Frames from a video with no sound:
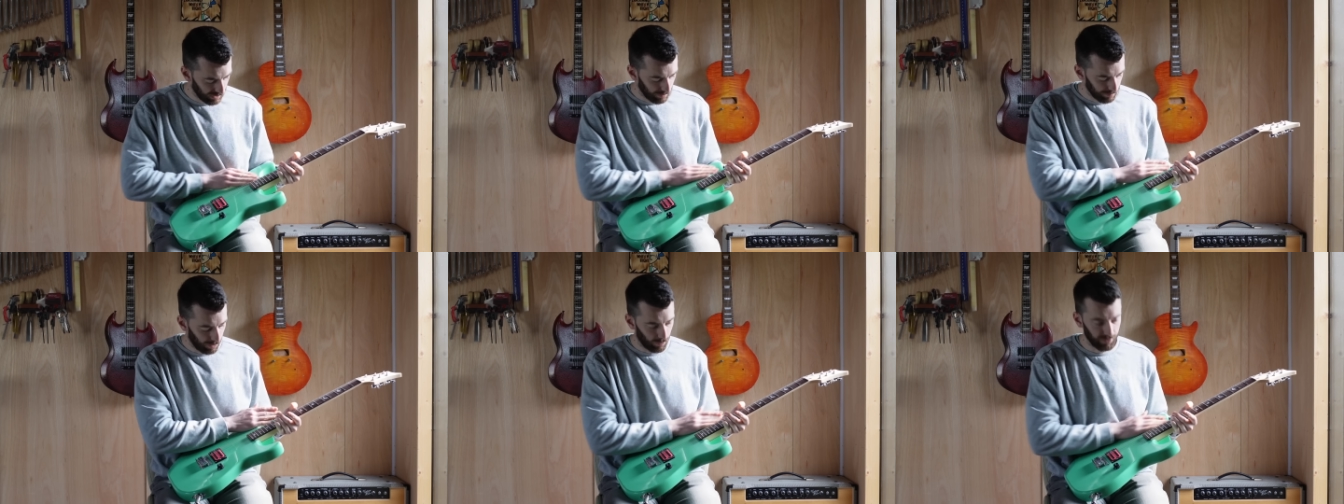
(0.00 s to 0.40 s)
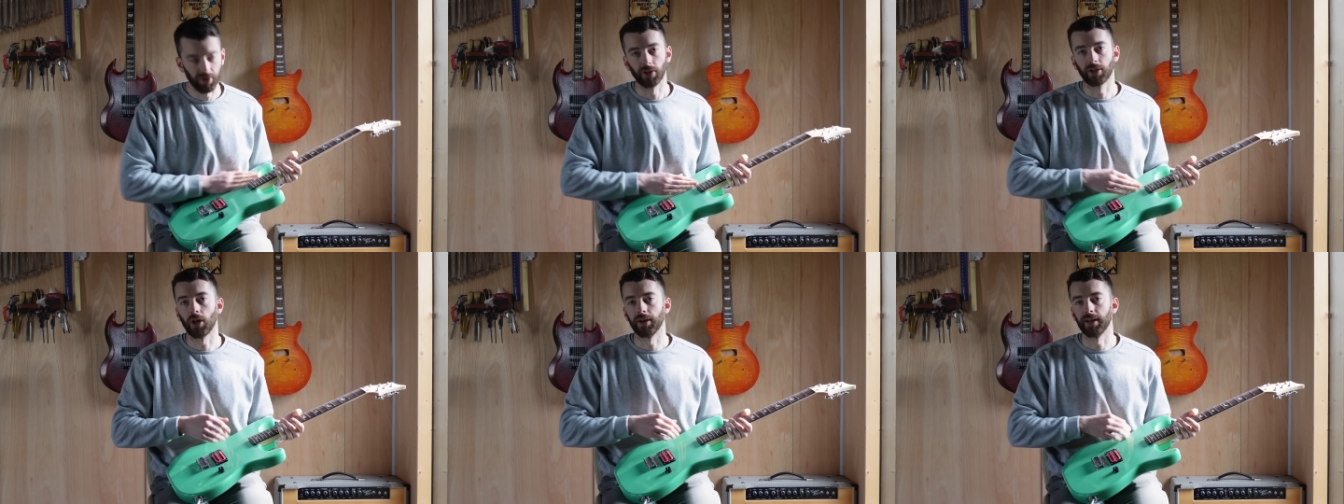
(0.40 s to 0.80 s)
But
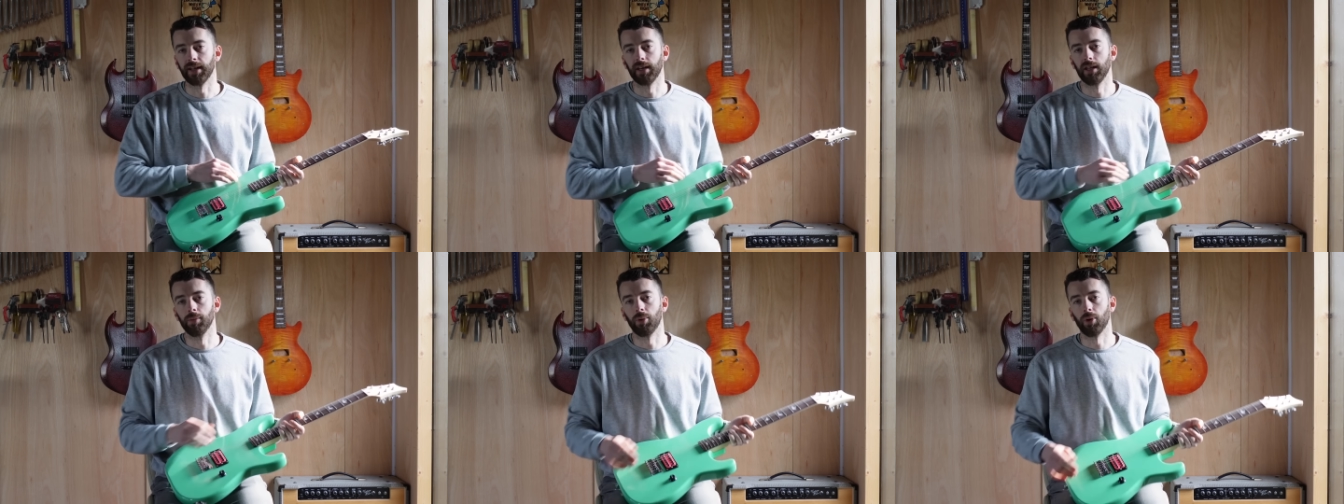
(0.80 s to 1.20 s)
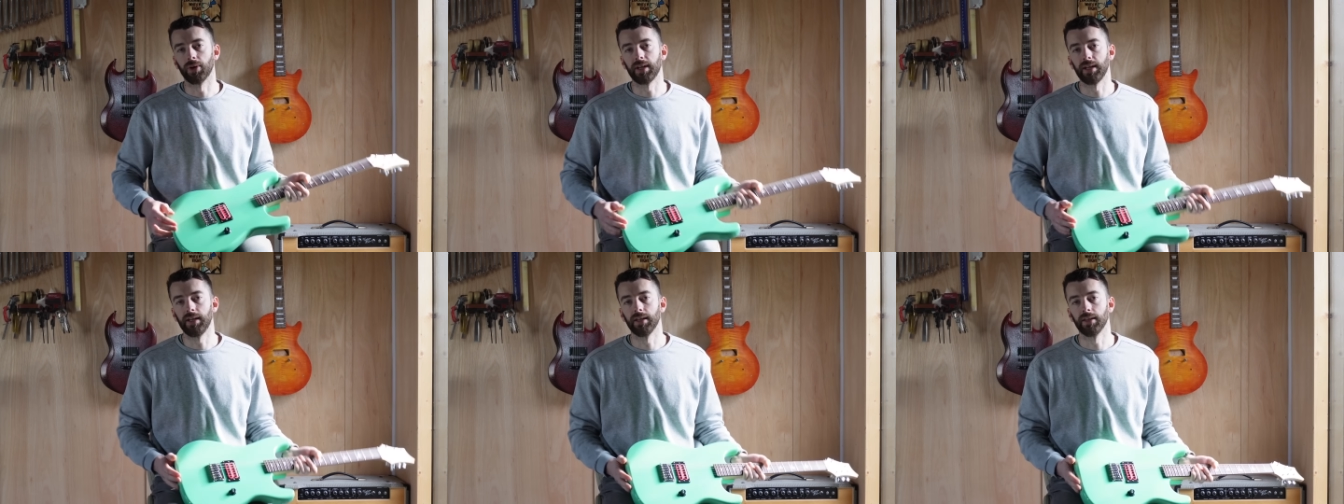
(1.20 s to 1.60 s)
without cutting into the
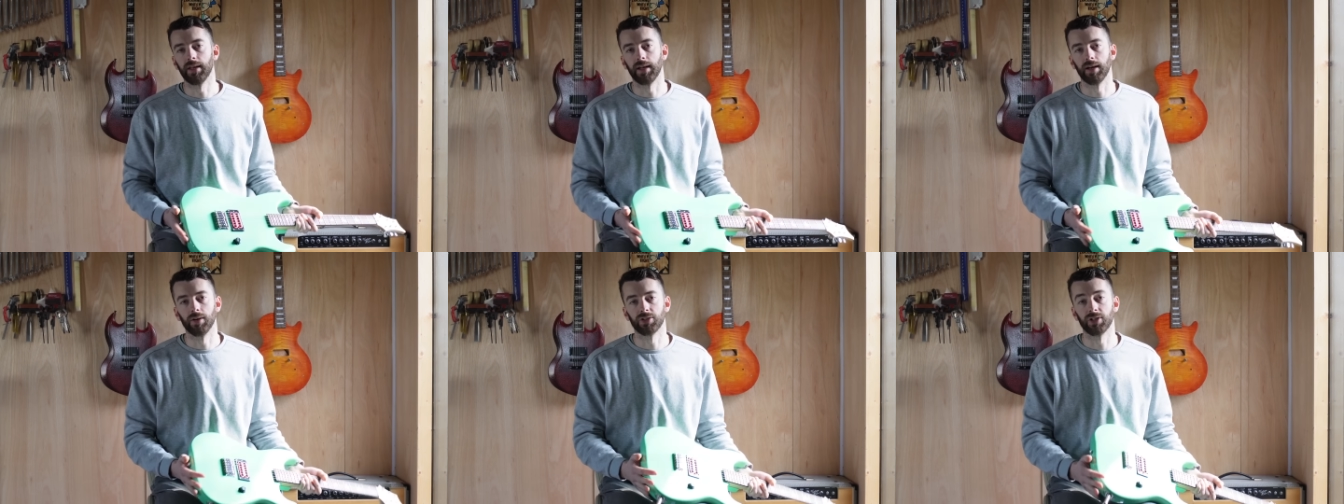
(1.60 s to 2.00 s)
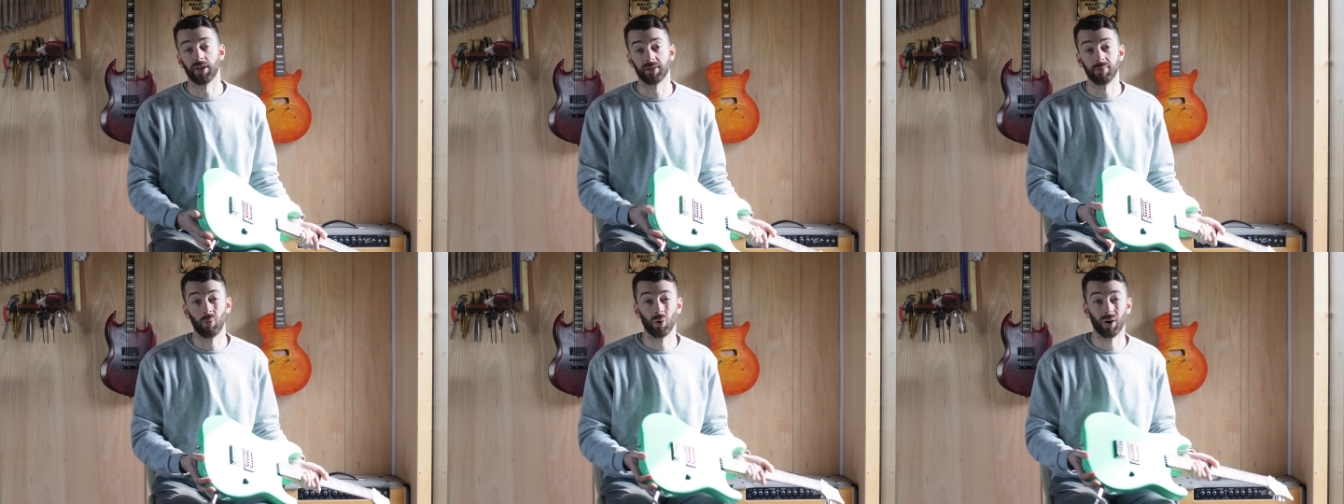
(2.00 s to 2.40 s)
body, there's
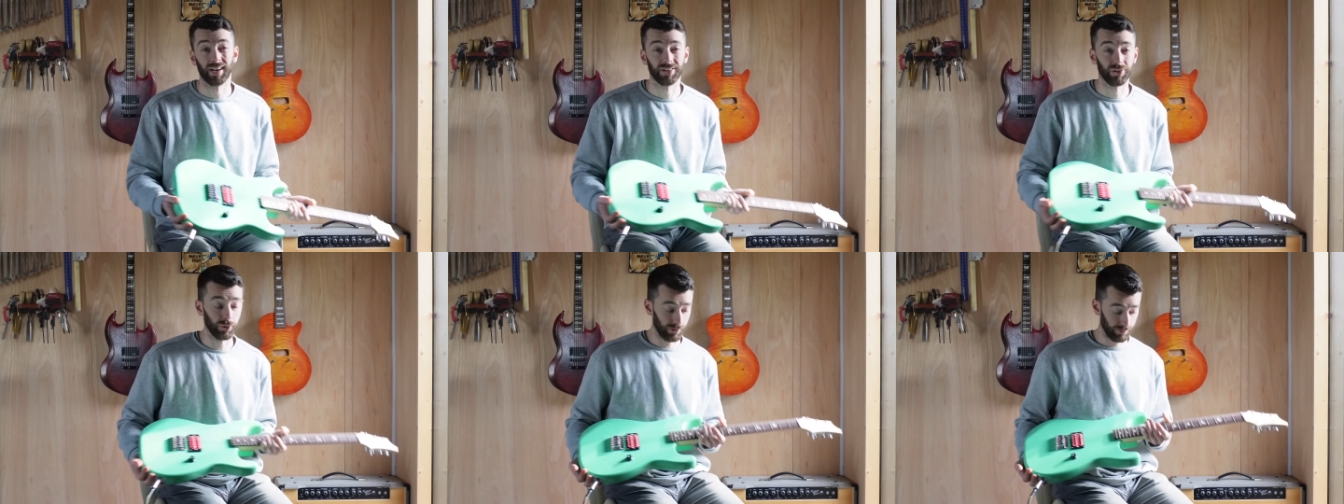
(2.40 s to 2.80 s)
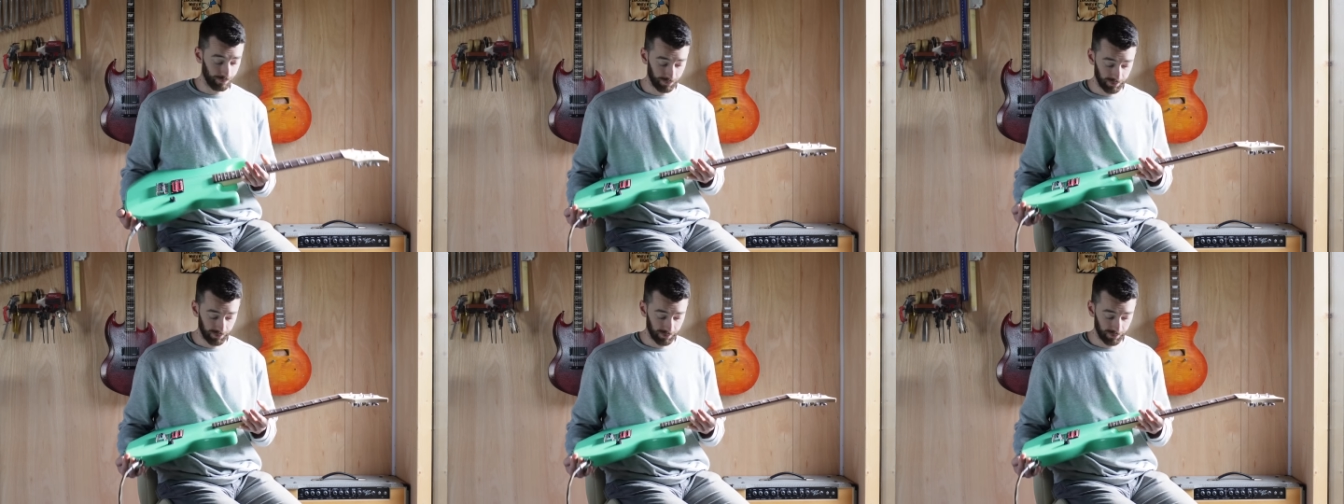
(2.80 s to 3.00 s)
nothing more I can do.